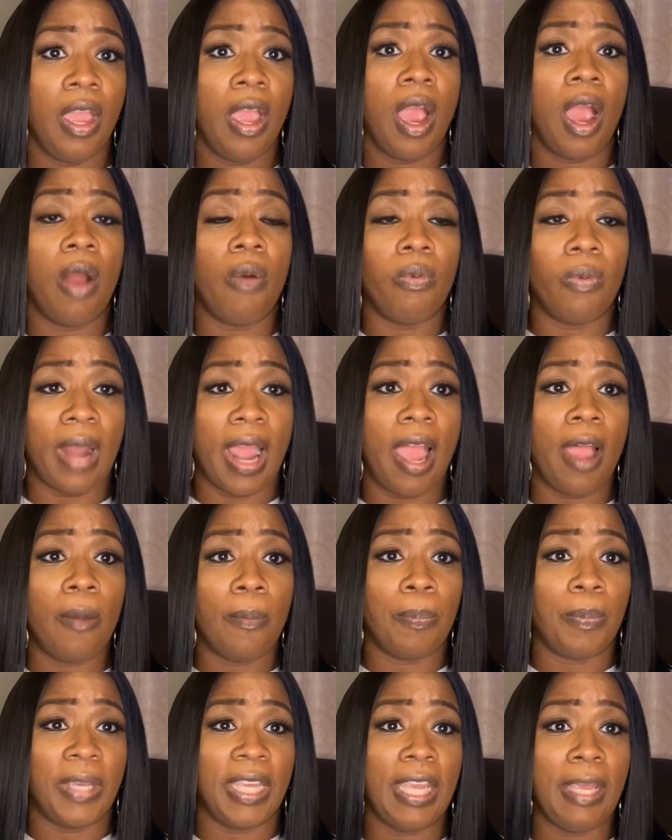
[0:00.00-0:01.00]
around
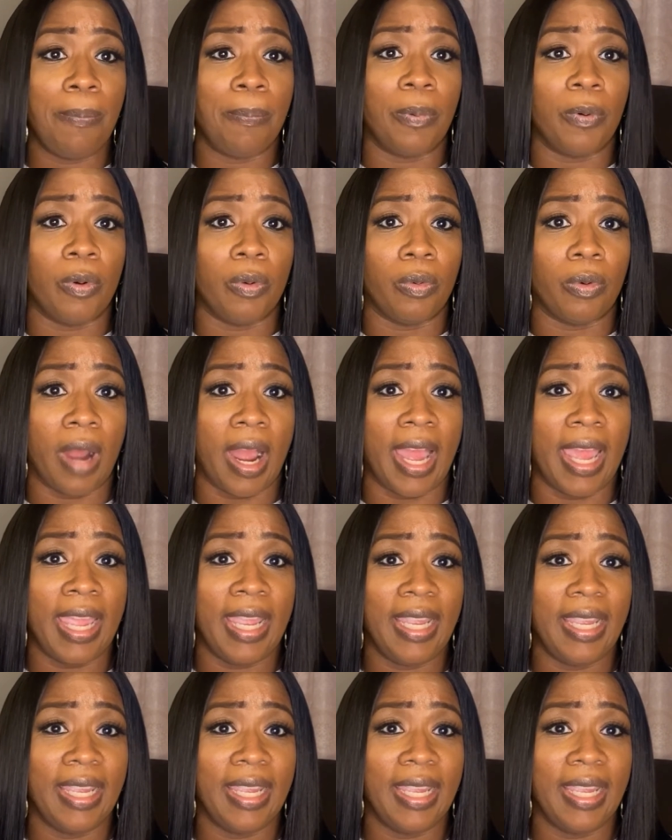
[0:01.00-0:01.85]
people, right?